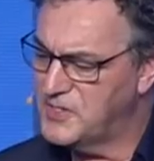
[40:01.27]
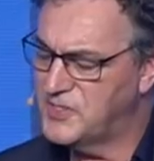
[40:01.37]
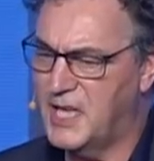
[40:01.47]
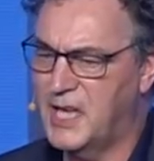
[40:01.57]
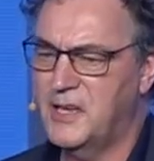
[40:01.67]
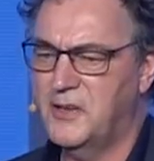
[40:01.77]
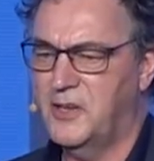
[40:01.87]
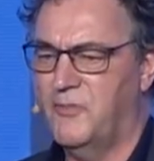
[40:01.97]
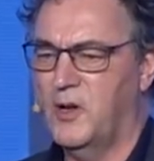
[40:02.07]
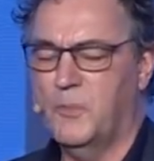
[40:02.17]
design and
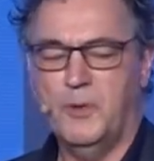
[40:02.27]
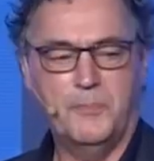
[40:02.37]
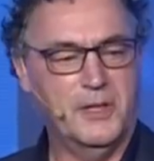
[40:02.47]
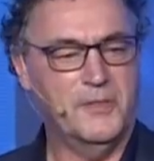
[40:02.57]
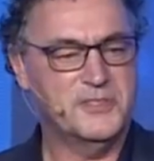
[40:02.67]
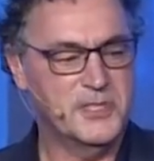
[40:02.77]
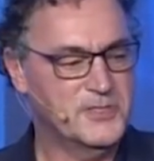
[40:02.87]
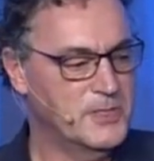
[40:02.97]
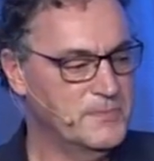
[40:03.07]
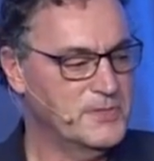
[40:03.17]
develop and build
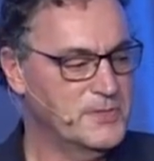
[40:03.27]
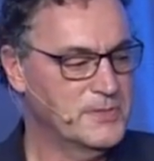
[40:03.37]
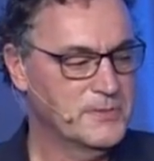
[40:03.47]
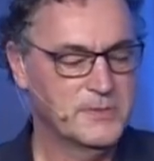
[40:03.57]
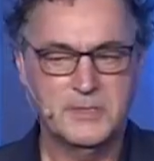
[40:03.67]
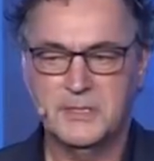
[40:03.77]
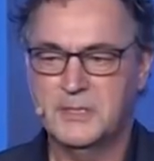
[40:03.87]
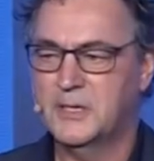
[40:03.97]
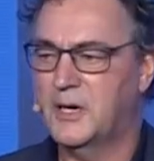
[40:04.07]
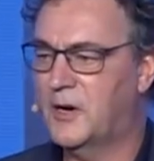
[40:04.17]
systems
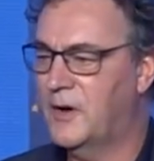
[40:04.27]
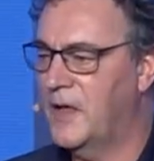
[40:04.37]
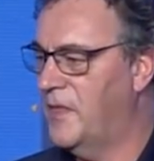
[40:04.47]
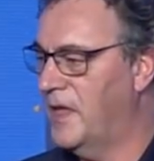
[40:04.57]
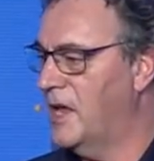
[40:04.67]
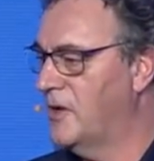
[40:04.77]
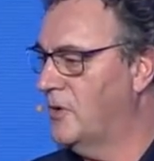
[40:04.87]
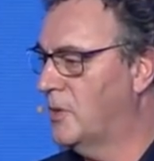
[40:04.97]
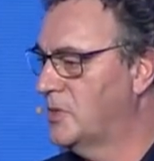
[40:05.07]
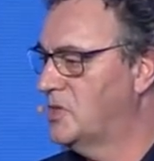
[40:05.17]
are in the end
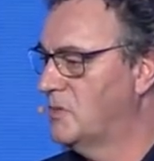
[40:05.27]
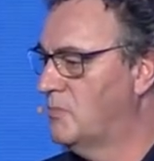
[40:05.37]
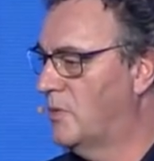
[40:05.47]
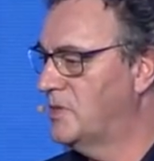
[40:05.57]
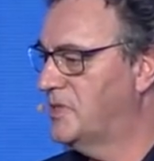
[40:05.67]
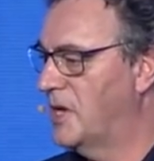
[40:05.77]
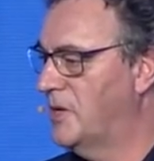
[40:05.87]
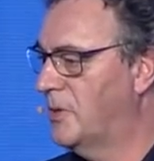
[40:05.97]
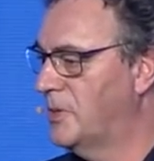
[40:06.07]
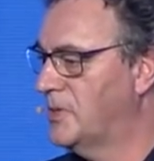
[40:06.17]
also moral
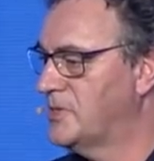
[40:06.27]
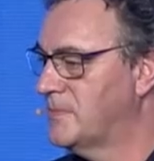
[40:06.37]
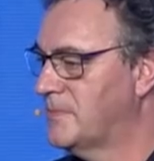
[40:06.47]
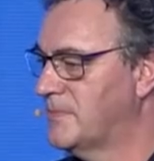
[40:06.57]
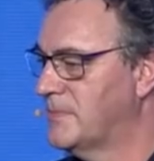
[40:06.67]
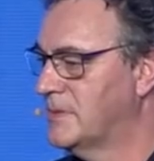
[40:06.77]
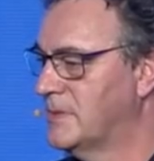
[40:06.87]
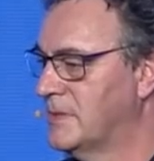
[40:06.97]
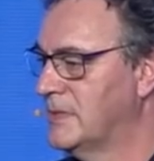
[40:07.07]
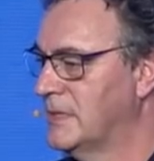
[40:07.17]
stakeholders.
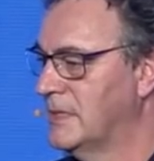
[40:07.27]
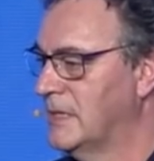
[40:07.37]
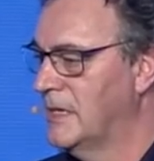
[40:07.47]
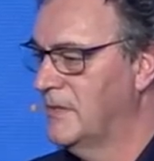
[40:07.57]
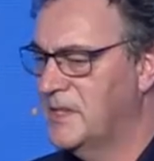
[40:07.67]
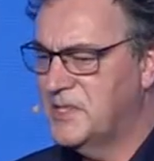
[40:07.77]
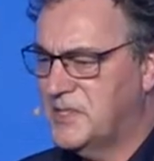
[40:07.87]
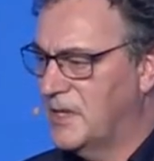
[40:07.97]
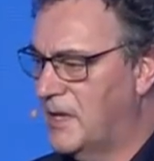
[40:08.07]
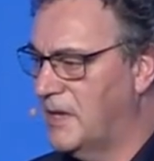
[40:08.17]
This is
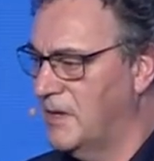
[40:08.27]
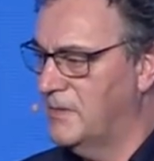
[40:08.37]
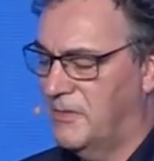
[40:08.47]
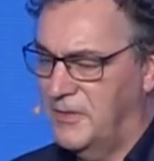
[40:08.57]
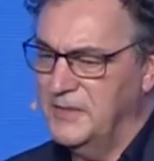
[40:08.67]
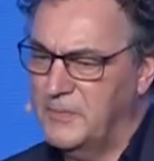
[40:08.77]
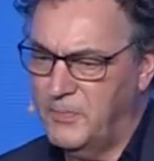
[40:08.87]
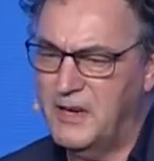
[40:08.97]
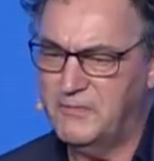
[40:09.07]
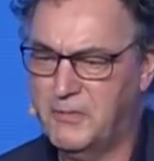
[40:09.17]
a, a, a thing that
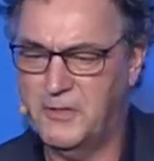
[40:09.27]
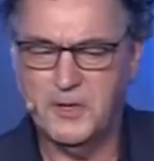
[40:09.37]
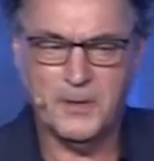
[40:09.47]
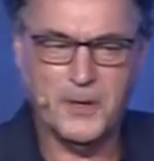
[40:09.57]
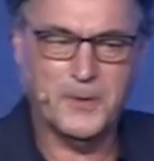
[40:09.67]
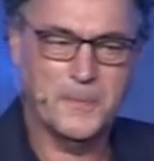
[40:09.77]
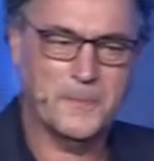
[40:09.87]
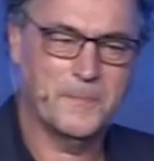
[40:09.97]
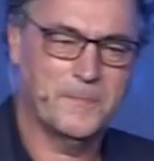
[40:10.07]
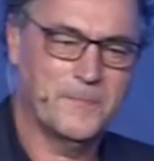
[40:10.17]
we have to think about.
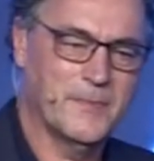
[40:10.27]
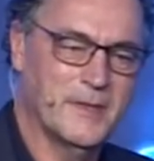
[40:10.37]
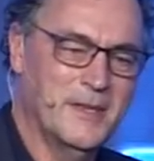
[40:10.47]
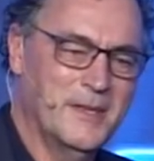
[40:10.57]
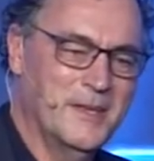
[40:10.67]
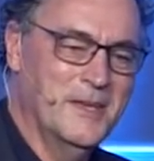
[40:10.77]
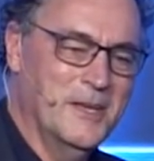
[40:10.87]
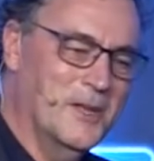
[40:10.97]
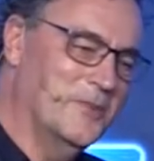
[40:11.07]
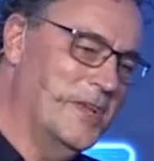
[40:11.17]

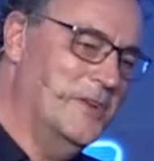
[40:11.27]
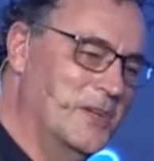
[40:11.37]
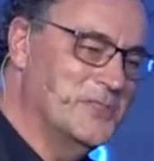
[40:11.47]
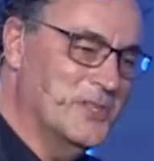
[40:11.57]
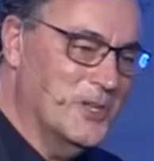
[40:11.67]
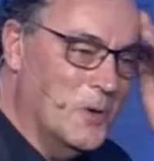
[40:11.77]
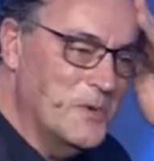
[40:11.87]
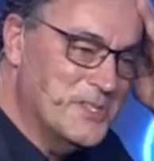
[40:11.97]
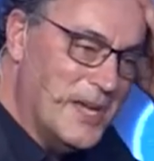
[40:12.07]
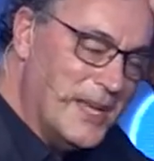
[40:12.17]
You know, ten years ago we
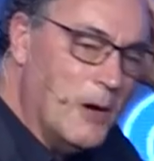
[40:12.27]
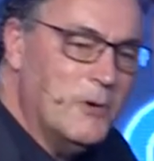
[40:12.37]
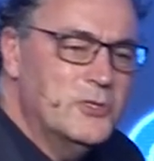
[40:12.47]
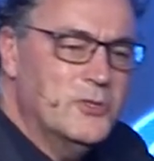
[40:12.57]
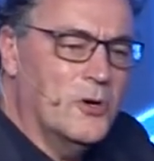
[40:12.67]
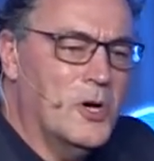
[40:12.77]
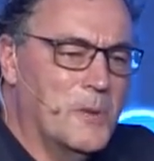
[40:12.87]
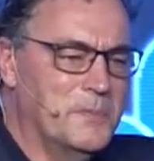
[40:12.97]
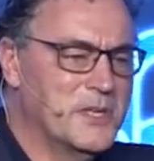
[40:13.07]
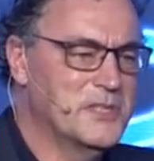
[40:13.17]
said our
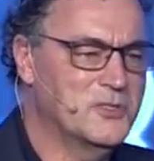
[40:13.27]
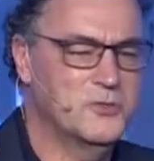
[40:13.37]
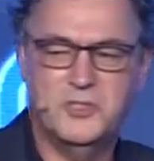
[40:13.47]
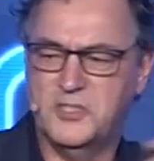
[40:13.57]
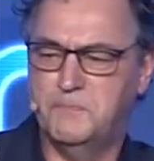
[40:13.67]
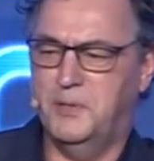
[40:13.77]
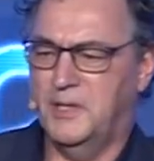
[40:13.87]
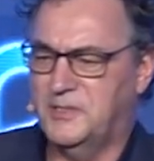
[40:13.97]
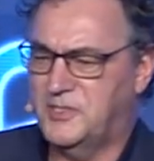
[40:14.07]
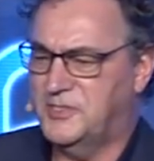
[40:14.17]
job is to just
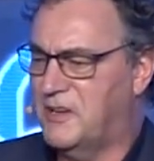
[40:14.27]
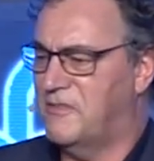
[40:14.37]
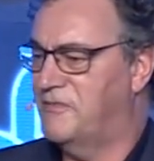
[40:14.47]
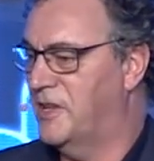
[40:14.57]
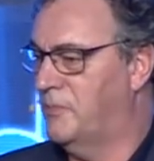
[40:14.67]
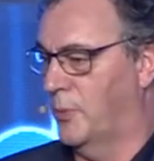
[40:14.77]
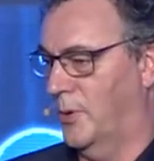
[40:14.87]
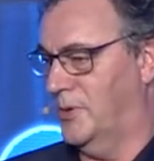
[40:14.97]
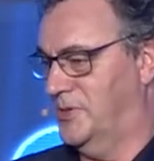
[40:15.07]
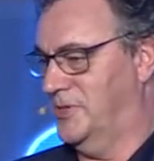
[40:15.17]
build stuff that
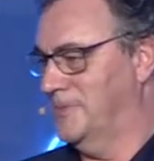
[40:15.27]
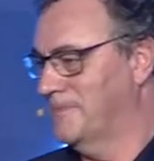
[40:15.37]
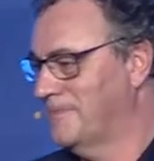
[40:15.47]
works.